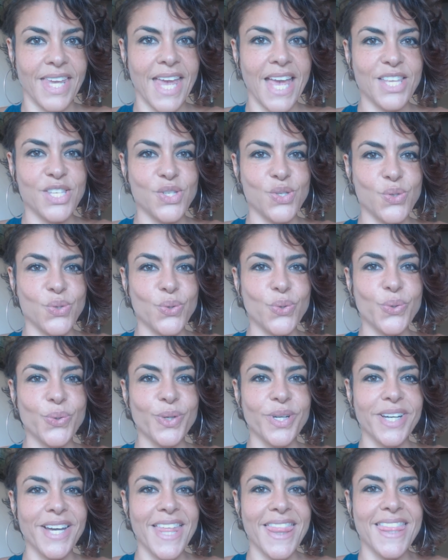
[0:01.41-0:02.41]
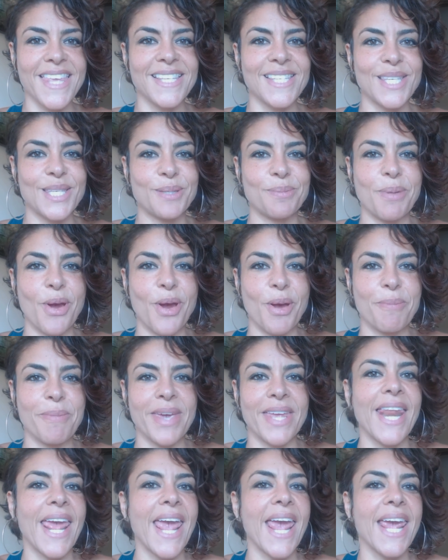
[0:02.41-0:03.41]
Yasu, this is
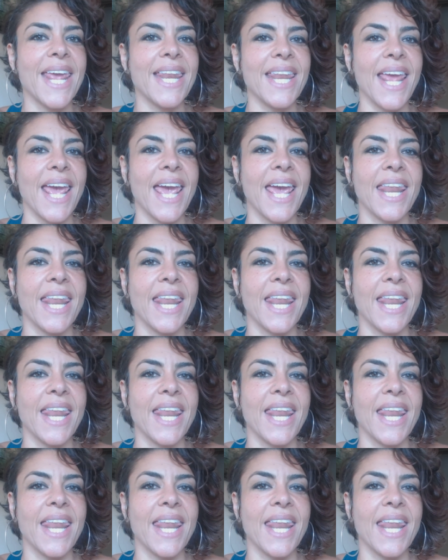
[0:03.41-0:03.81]
Maryam Henein,